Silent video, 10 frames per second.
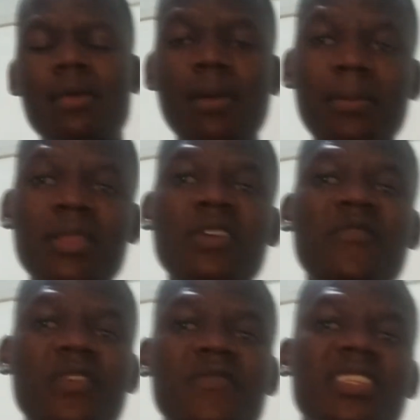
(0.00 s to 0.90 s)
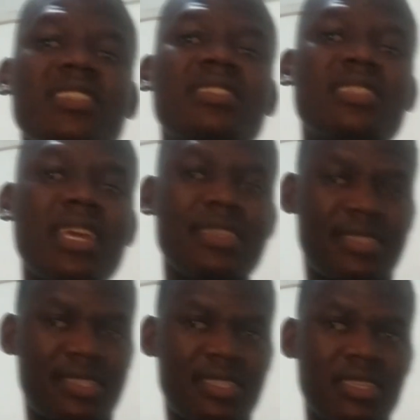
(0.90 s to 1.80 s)
Remember, the 50th
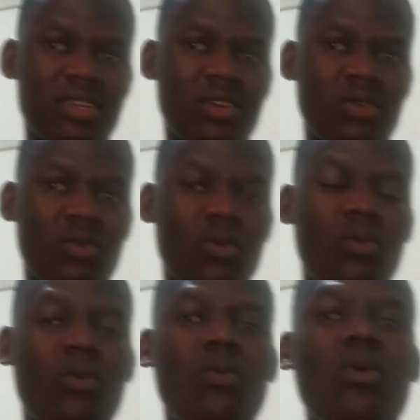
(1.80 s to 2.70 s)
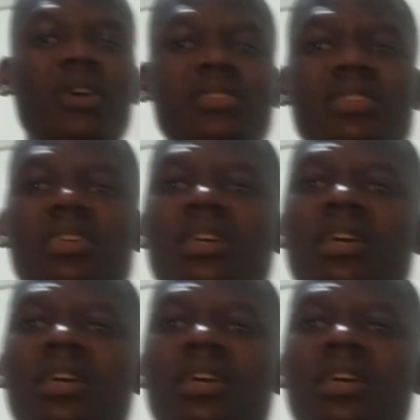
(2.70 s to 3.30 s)
years was